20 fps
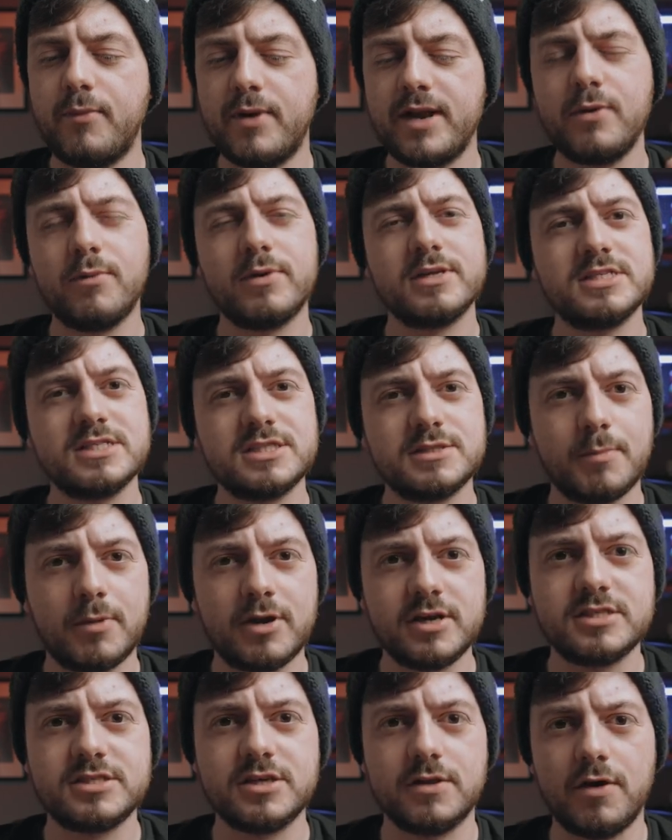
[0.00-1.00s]
when you're wanting to
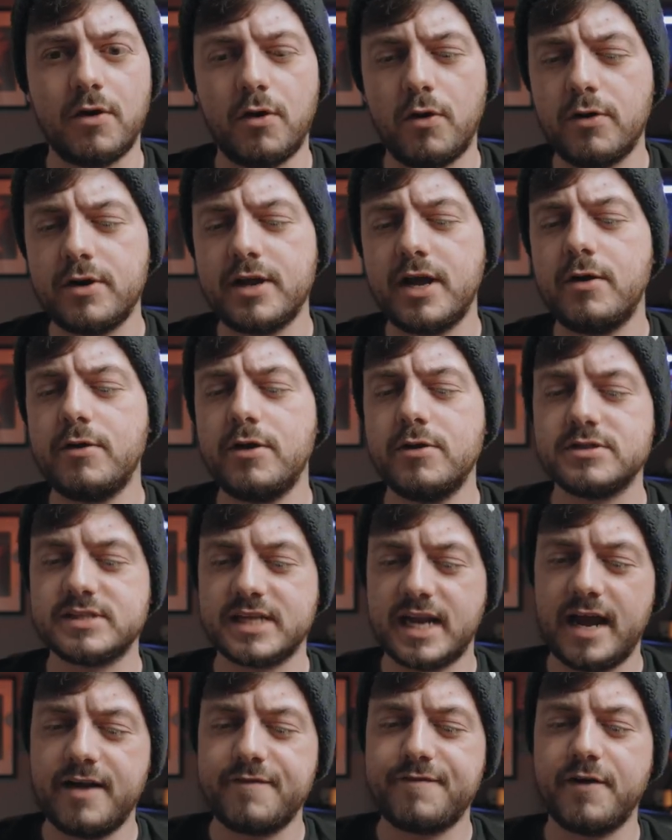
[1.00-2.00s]
monitor the audio
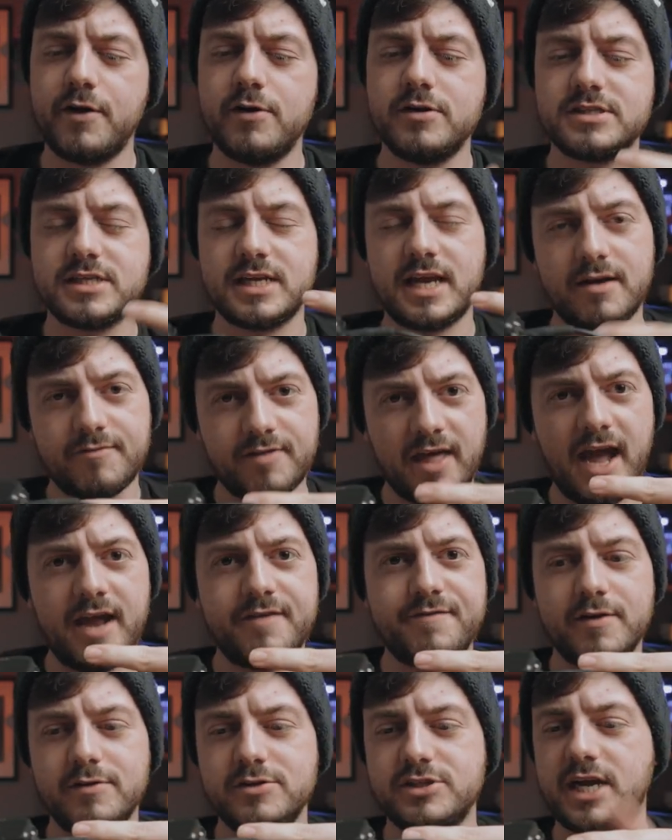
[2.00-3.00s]
using headphones and you have the
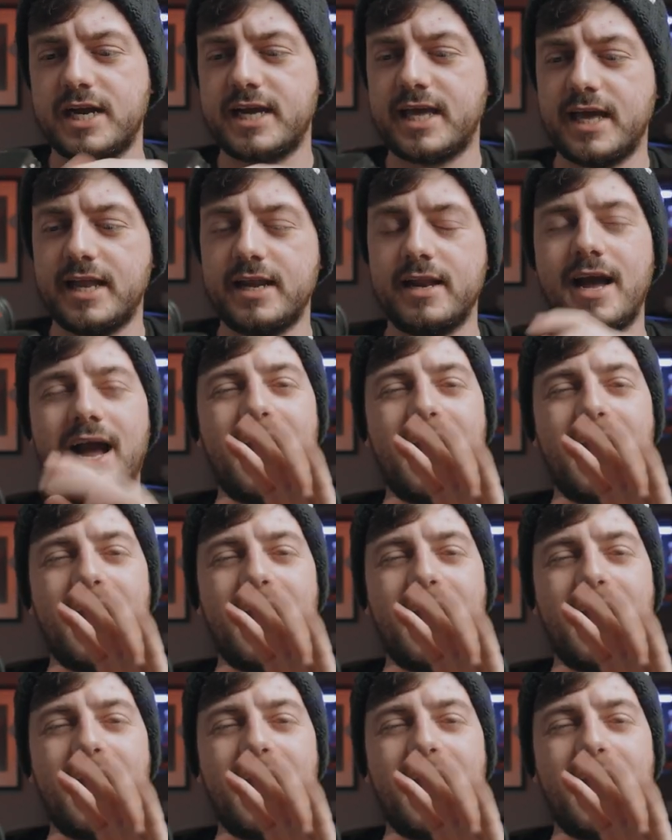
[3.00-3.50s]
headphone jack in,